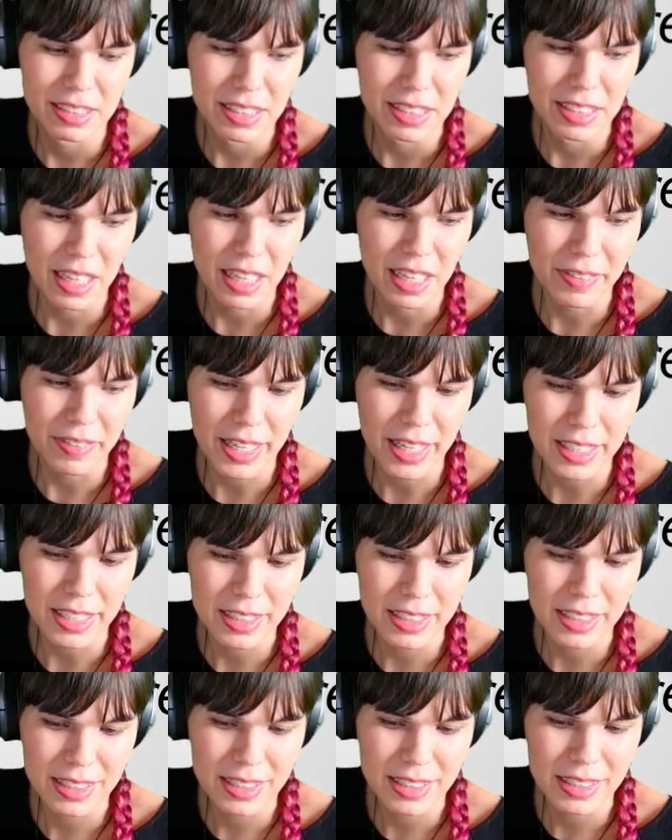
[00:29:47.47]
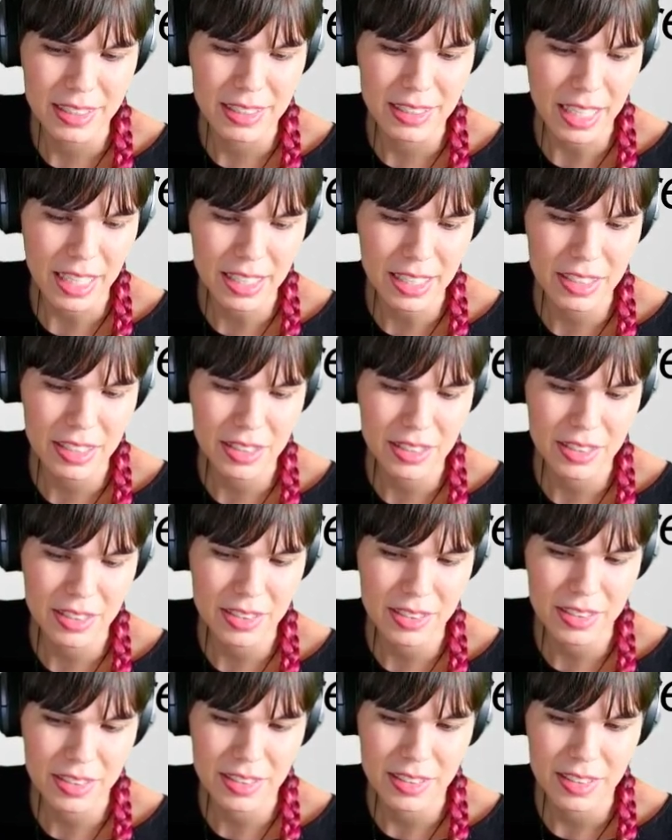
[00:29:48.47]
I've had
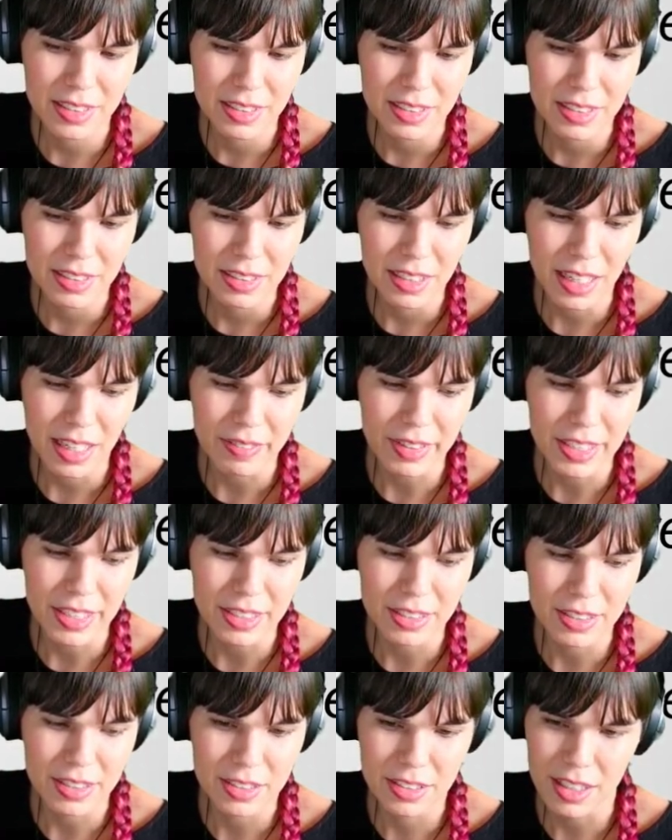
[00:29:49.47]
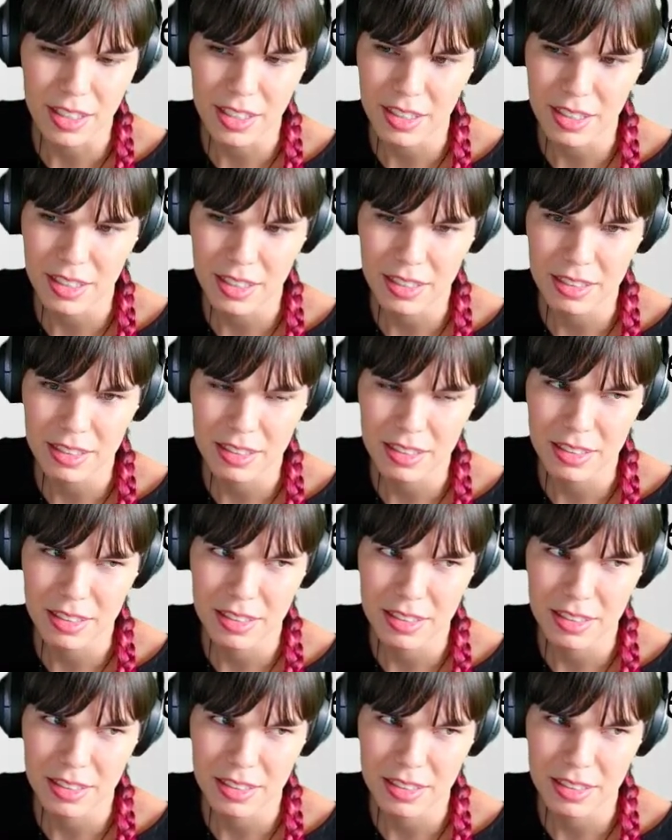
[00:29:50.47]
geckos, I've had dogs.